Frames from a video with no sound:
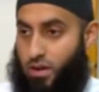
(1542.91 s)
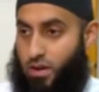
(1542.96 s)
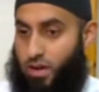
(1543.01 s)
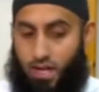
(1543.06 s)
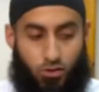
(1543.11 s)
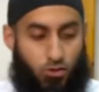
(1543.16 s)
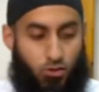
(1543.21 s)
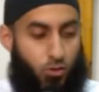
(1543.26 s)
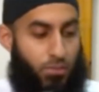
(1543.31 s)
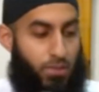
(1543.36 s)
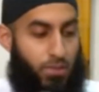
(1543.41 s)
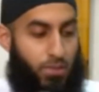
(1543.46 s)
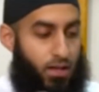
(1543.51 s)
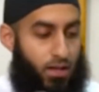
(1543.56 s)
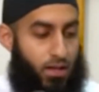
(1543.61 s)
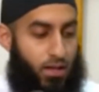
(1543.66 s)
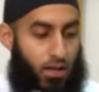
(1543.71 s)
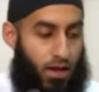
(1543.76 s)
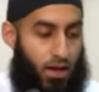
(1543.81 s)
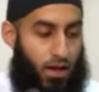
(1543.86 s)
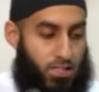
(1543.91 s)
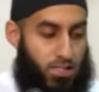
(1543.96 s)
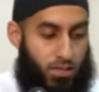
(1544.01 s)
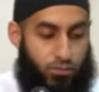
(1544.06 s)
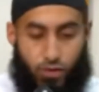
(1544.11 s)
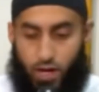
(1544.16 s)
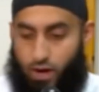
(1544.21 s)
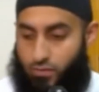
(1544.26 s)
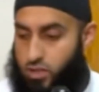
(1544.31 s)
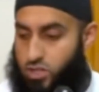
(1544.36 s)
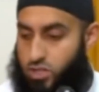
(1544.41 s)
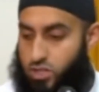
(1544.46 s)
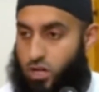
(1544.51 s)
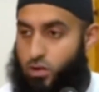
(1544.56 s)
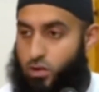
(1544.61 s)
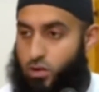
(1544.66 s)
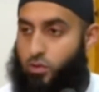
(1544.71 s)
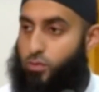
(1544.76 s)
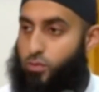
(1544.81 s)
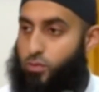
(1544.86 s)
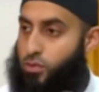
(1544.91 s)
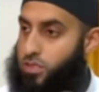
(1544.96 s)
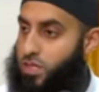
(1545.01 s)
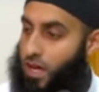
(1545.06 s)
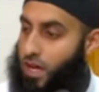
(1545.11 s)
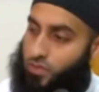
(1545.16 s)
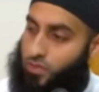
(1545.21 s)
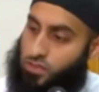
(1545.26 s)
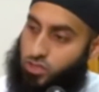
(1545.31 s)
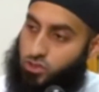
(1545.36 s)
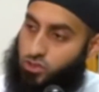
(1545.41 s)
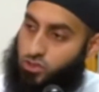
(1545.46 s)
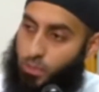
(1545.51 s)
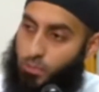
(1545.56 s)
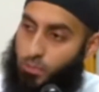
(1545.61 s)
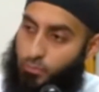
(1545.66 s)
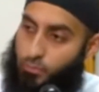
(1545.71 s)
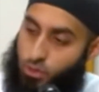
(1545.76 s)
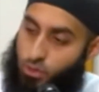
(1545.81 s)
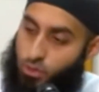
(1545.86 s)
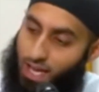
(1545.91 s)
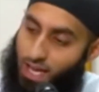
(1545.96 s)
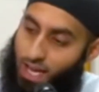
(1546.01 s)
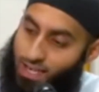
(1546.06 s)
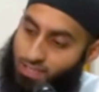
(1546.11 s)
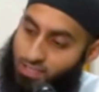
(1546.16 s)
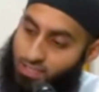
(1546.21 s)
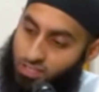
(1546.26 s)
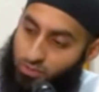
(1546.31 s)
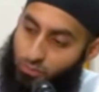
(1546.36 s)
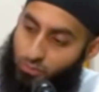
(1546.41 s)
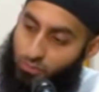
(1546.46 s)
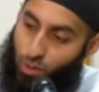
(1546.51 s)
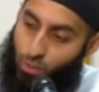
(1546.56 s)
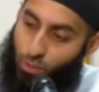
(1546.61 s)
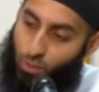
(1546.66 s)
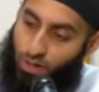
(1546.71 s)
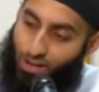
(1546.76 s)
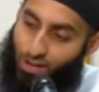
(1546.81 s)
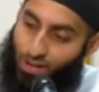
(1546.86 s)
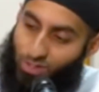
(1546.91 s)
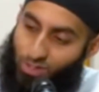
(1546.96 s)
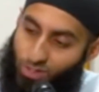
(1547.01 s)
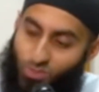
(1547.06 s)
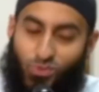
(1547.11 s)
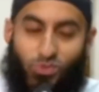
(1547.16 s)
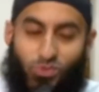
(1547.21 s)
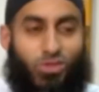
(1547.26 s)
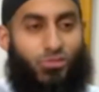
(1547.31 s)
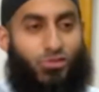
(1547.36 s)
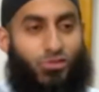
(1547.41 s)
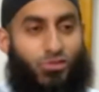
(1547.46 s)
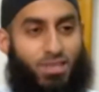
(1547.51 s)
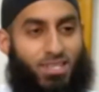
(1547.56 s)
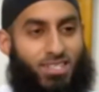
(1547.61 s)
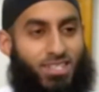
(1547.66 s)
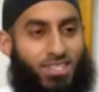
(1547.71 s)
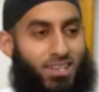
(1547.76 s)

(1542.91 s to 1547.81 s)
It will be as if you have a jug of water and there's a drop of water and it's just flowing out smoothly from the jug.